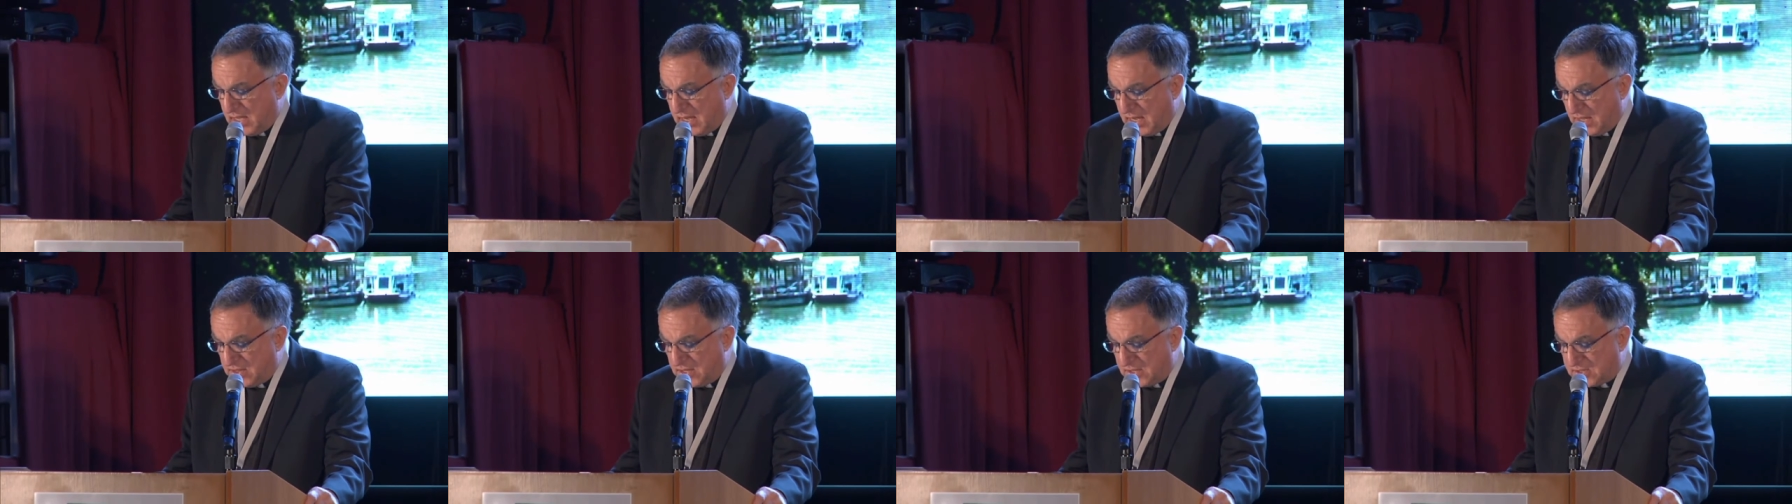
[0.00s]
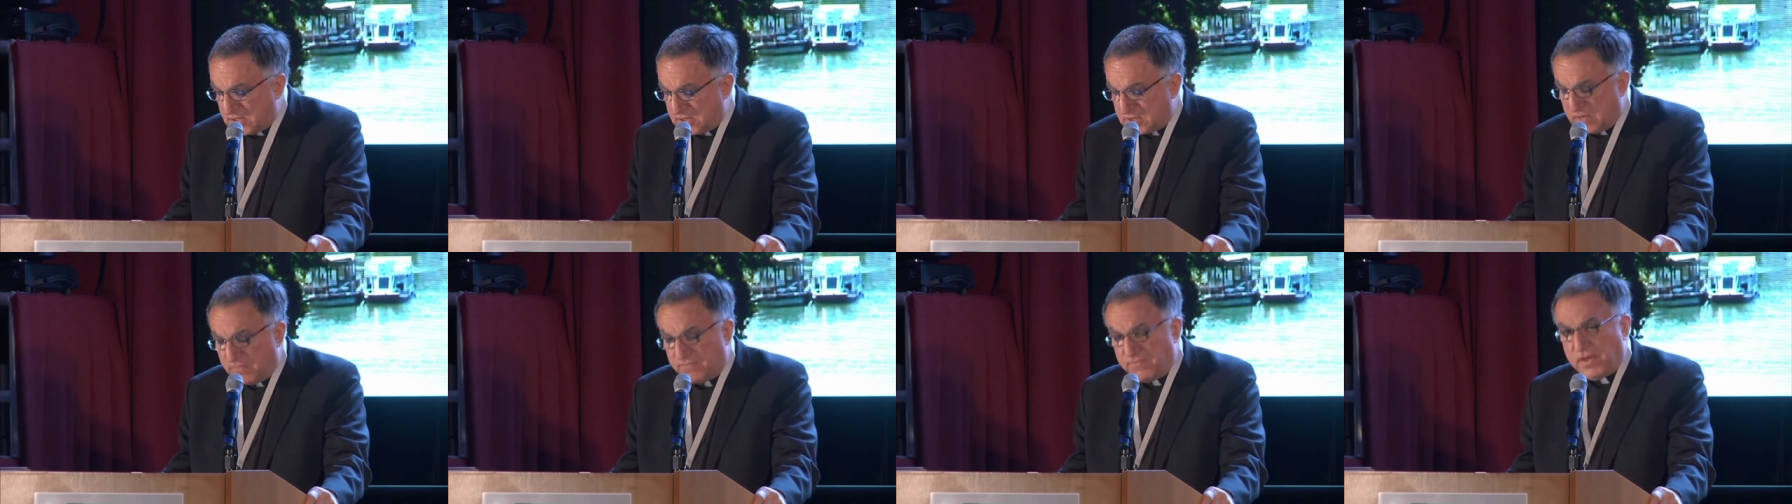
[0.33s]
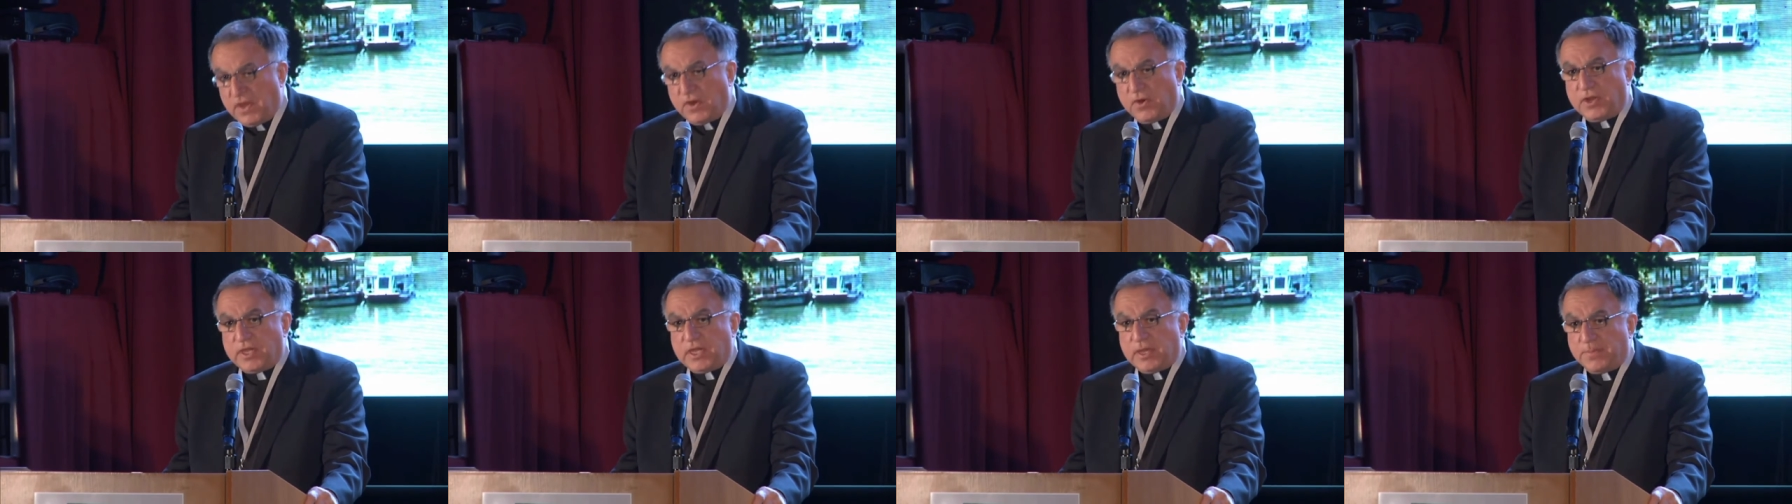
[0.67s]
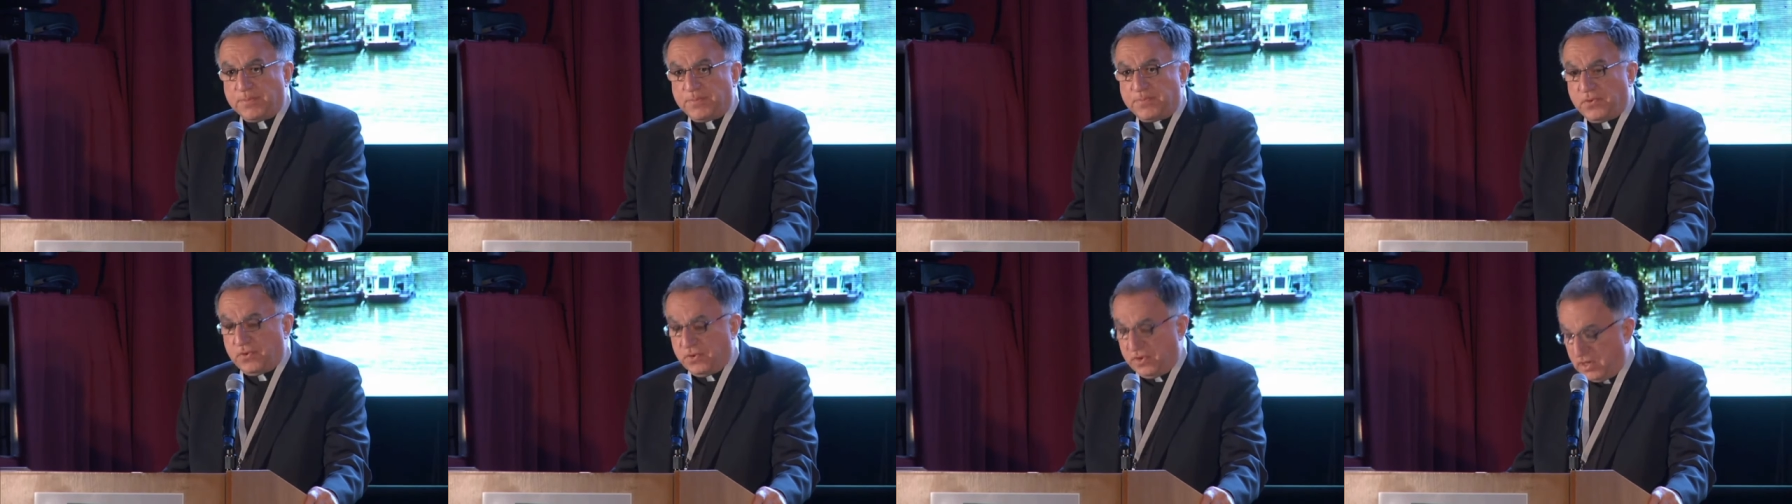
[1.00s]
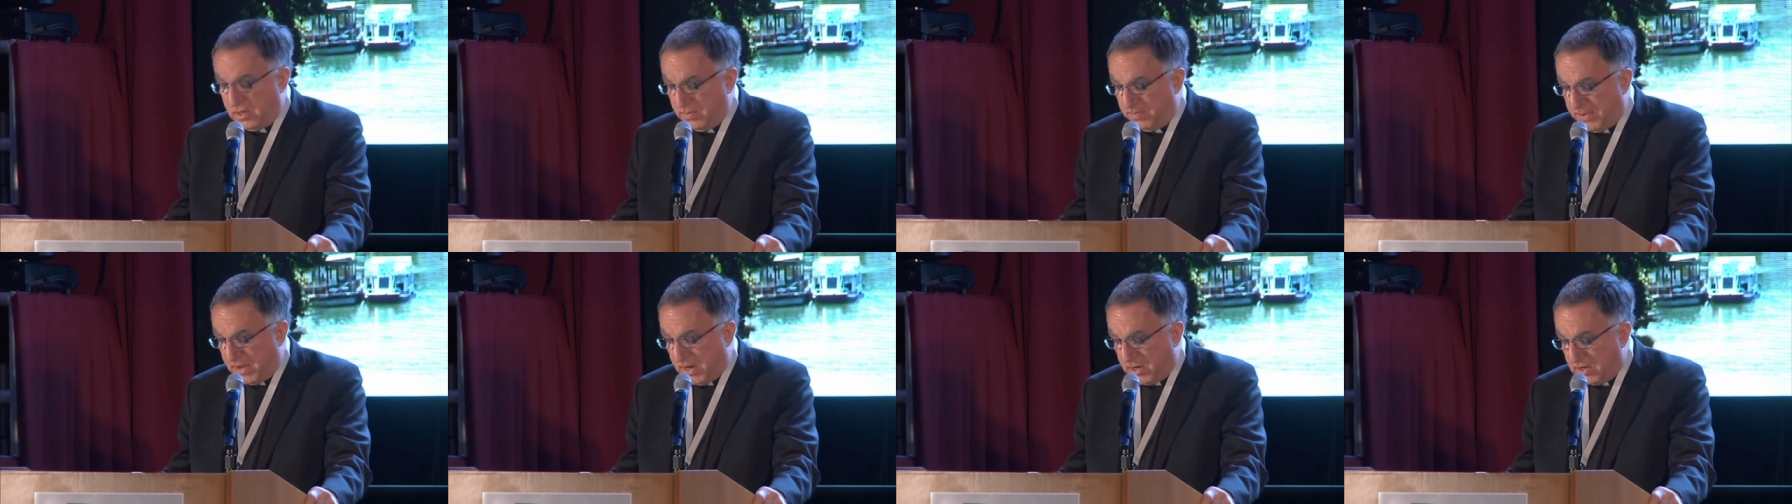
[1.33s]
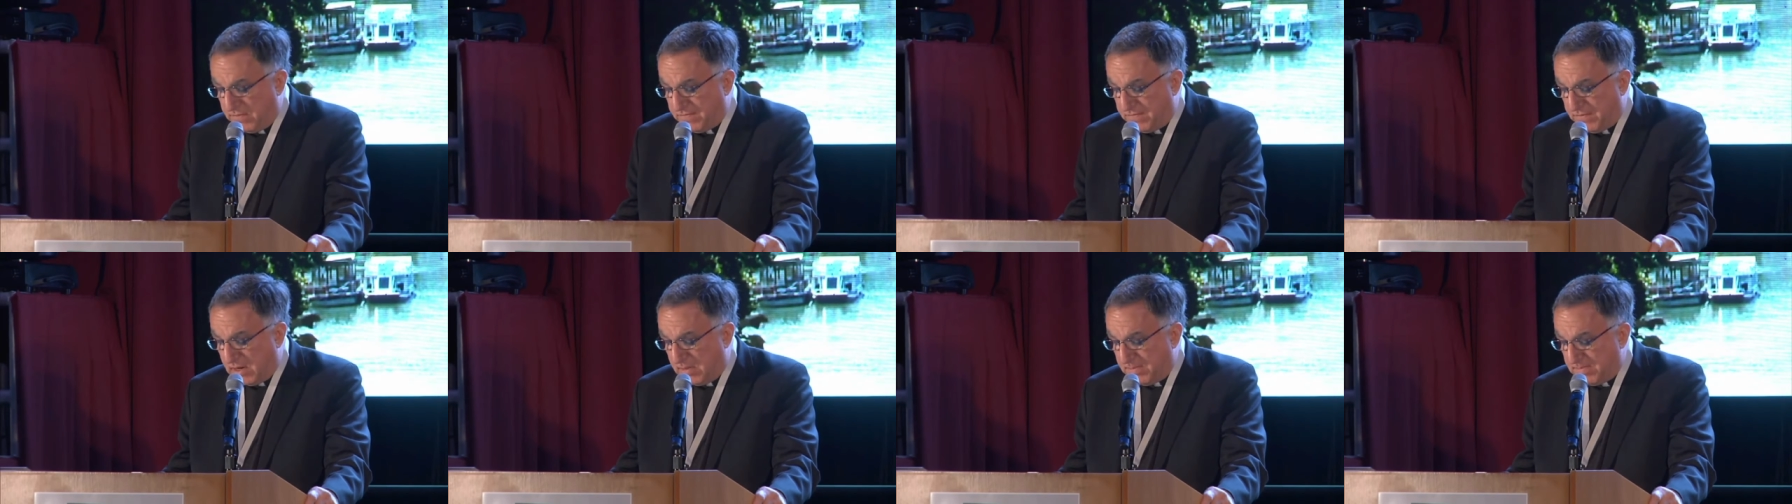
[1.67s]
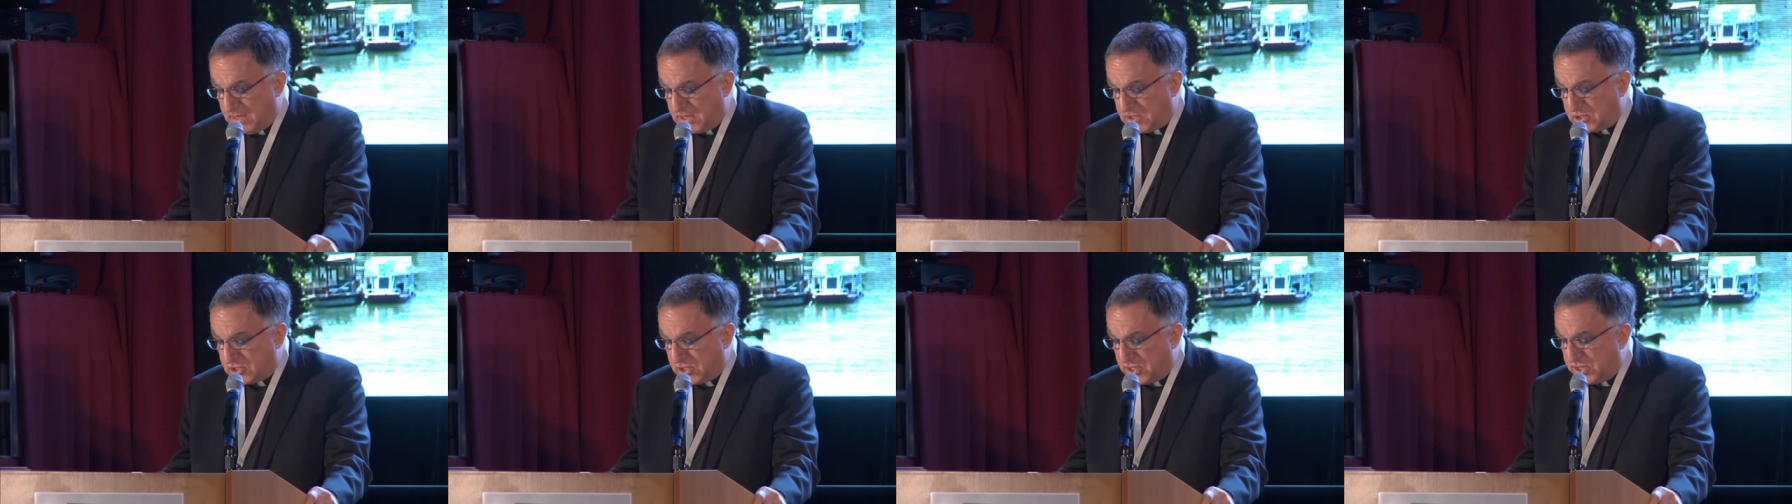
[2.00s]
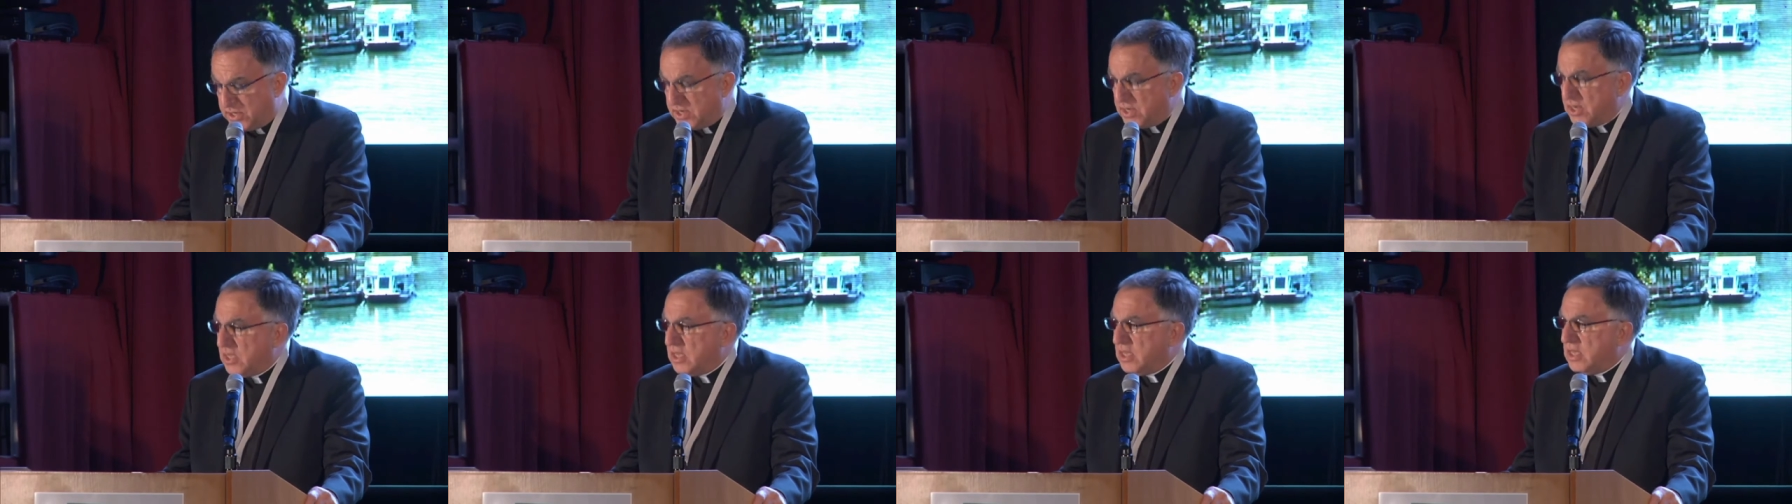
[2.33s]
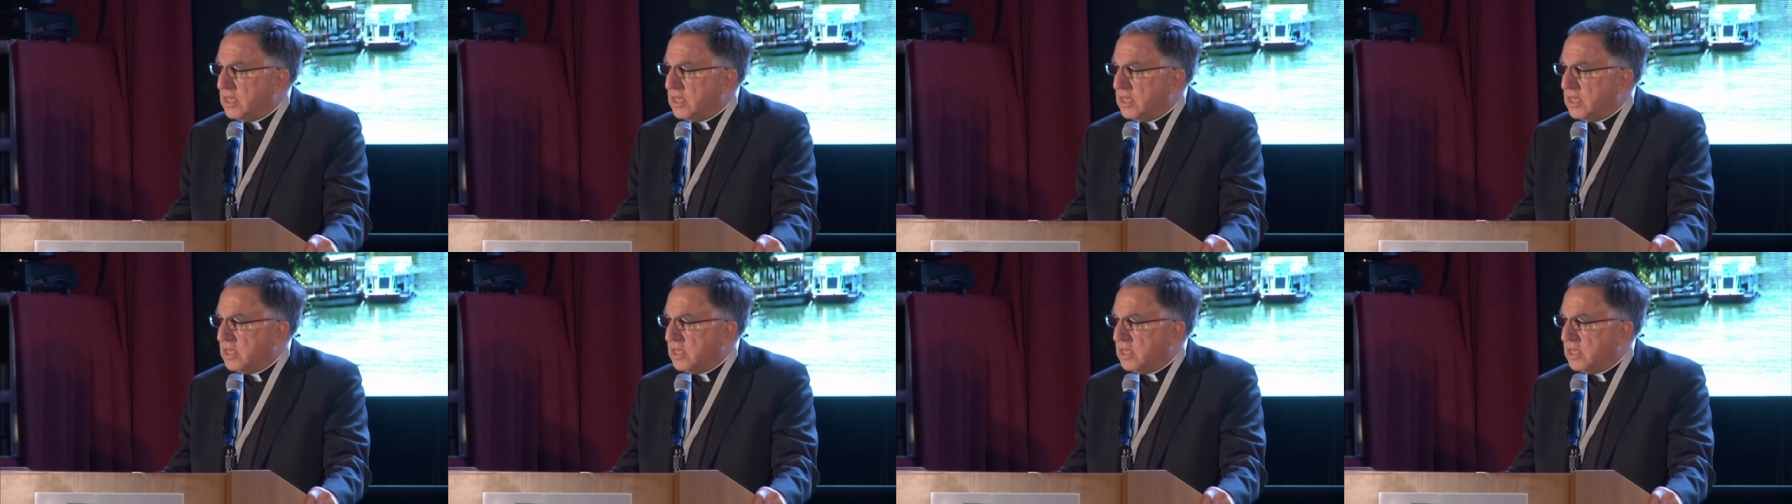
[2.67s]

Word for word: and this is a very important part of our mission